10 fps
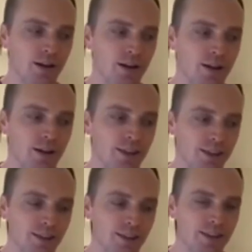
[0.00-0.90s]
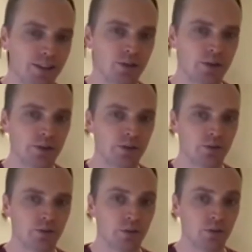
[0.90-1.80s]
I think that's going
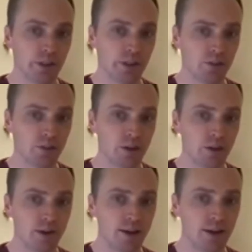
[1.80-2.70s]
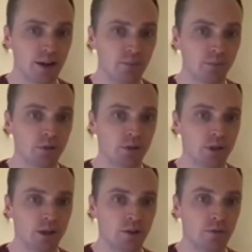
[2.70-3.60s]
to lead to better outcomes
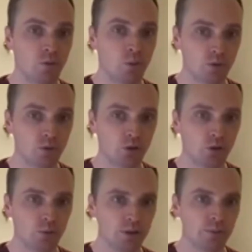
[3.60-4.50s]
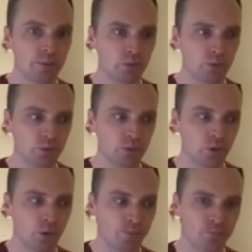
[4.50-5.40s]
for consumers, but
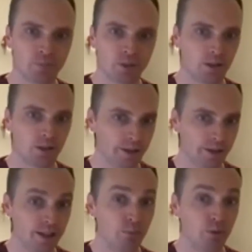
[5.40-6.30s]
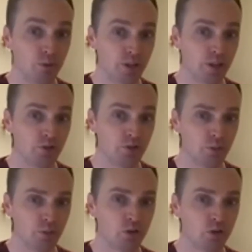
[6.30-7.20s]
also I keep using that
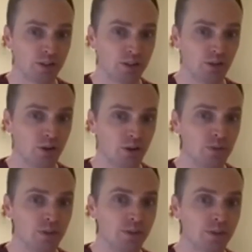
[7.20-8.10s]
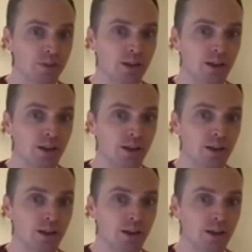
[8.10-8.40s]
term trust and confidence.